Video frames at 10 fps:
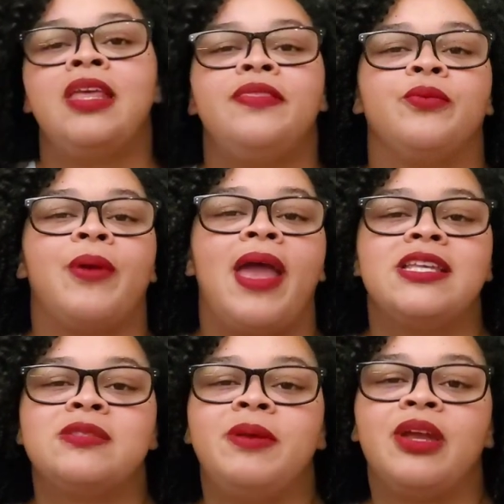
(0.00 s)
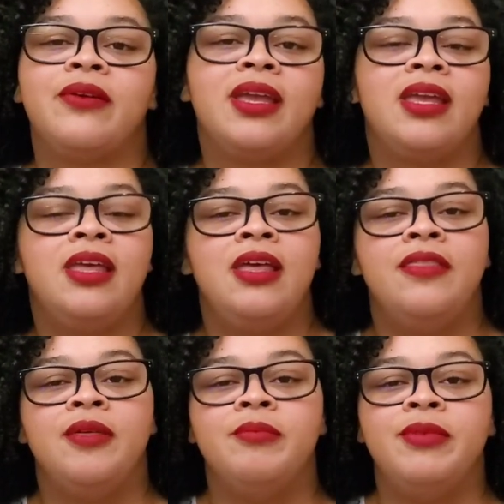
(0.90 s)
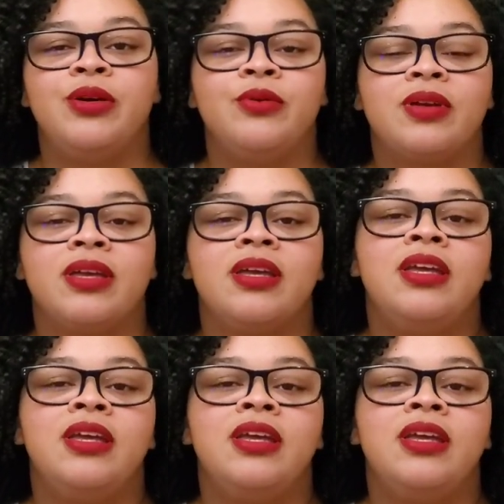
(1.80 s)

The raspberry, the milk,